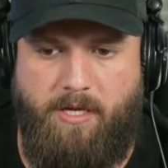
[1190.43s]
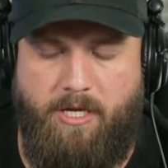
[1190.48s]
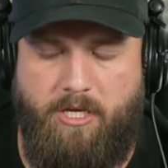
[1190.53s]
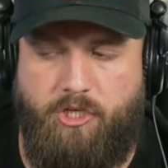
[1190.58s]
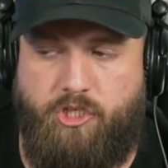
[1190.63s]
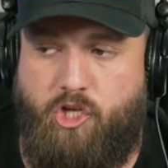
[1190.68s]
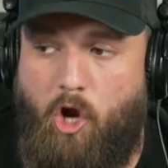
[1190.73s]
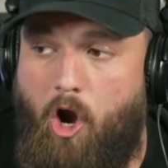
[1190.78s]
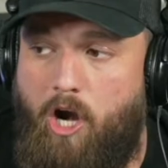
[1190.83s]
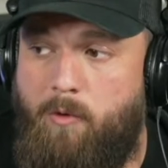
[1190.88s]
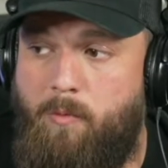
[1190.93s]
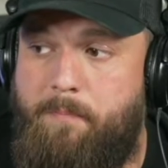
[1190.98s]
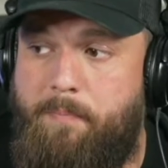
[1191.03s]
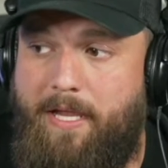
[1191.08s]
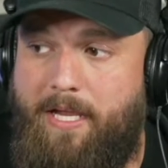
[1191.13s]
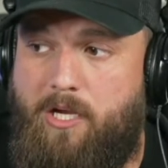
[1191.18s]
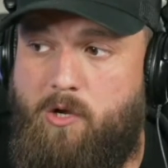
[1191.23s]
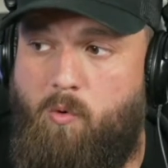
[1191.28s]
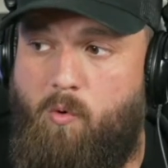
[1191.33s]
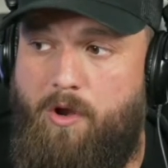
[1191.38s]
Starting with
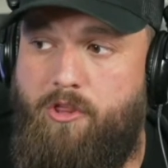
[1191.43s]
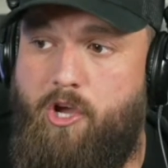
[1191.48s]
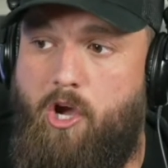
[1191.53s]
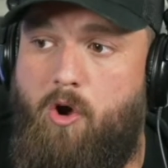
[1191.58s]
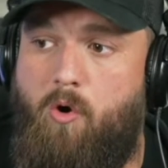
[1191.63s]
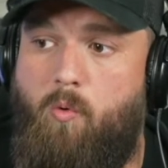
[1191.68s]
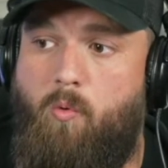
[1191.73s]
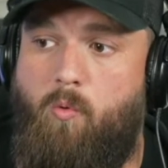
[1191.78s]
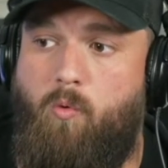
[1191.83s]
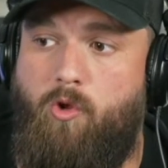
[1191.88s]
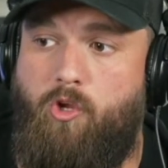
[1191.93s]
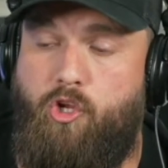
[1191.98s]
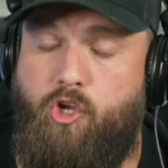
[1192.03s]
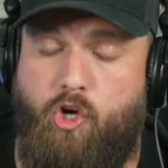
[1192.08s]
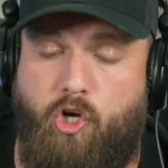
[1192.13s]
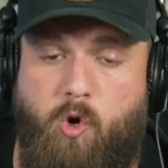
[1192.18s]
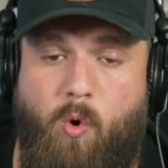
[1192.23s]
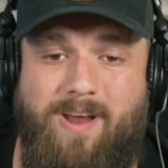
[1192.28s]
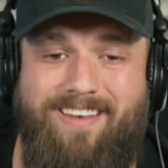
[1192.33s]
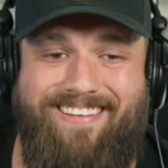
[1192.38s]
Bitcoin, though,
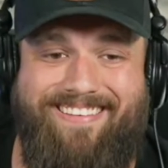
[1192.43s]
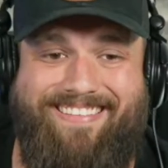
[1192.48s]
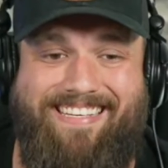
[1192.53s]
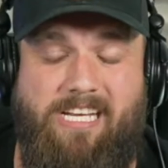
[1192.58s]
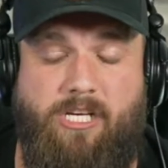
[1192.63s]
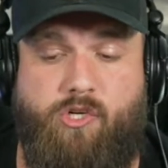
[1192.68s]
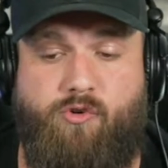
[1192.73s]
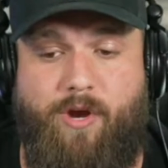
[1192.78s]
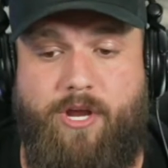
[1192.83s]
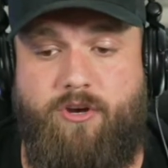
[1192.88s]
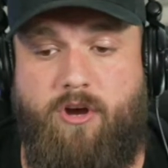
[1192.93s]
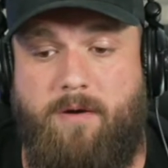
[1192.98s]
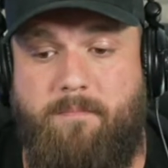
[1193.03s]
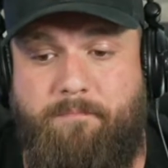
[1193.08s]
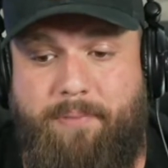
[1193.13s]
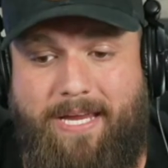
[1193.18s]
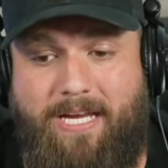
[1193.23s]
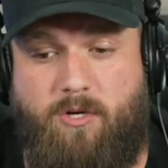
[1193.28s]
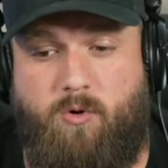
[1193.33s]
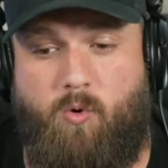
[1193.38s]
you're going to see a trend on
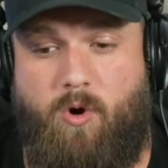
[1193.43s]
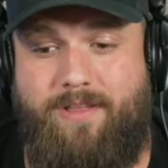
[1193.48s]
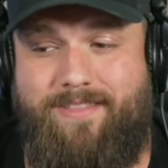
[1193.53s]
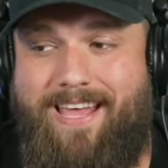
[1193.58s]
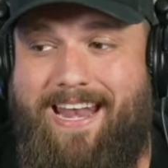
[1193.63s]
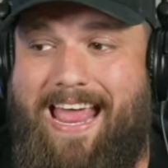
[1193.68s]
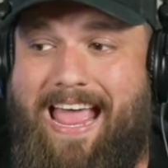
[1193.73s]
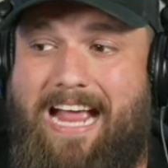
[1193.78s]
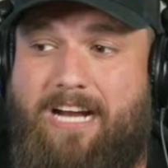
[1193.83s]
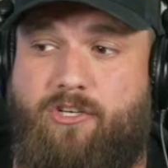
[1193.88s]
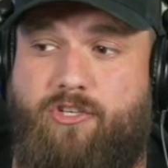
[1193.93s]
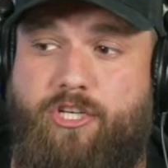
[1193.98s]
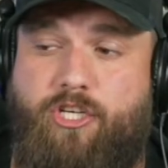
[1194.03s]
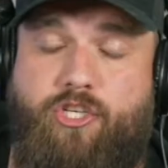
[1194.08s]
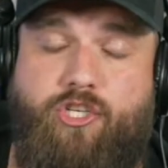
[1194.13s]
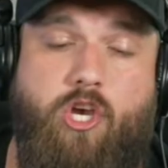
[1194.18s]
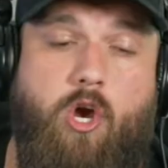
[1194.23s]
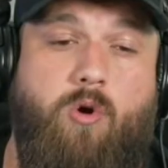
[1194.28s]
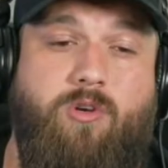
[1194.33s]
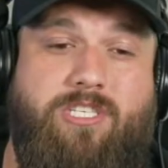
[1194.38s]
Bitcoin that actually
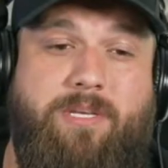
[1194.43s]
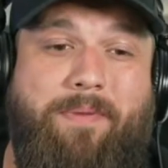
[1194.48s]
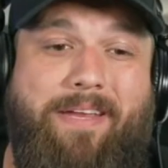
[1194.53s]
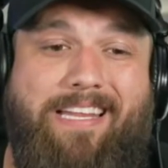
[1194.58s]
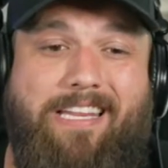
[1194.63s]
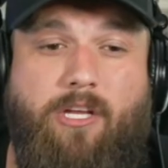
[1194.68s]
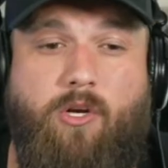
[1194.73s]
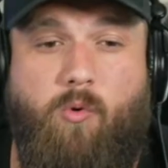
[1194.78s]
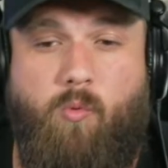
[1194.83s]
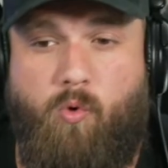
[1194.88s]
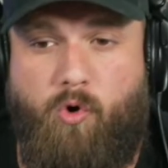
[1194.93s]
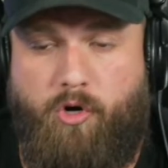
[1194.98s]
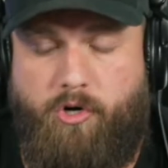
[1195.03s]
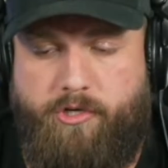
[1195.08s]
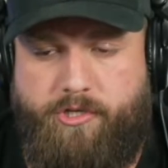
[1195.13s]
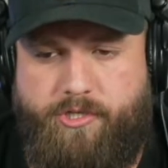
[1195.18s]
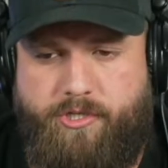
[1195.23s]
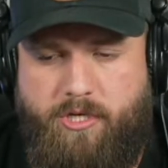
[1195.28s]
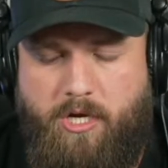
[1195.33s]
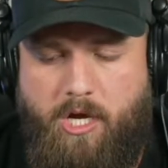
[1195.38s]
shows to be a little
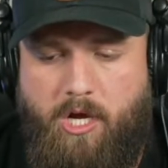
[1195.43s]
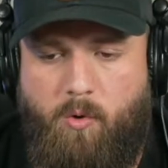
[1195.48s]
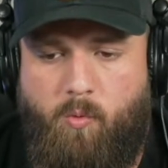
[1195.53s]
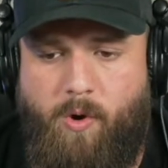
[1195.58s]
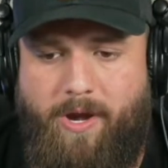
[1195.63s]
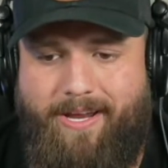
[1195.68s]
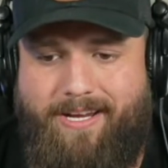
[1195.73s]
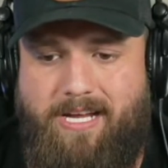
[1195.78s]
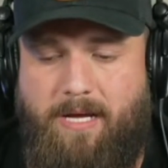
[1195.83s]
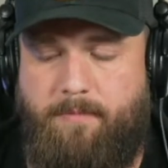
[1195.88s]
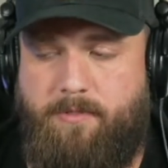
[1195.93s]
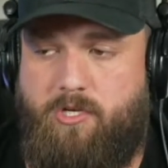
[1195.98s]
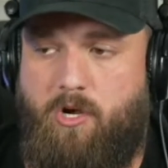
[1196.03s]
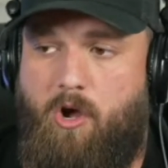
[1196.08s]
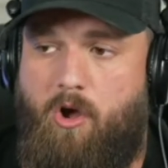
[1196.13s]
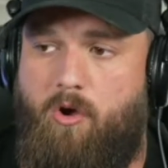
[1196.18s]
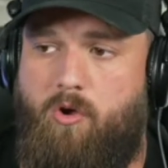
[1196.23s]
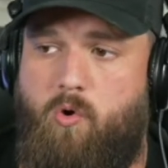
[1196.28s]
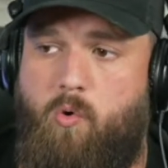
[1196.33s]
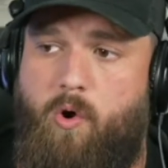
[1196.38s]
worse when it comes to
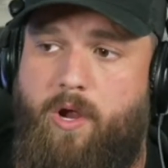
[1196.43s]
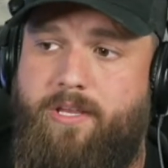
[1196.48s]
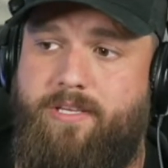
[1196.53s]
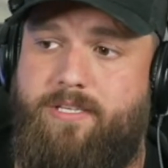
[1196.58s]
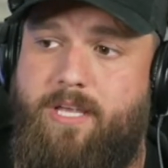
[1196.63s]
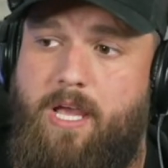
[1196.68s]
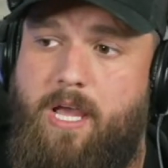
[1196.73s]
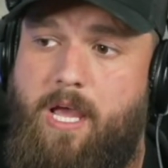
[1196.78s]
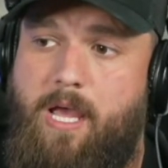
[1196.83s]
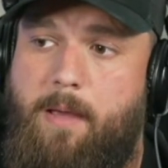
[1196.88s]
altcoins.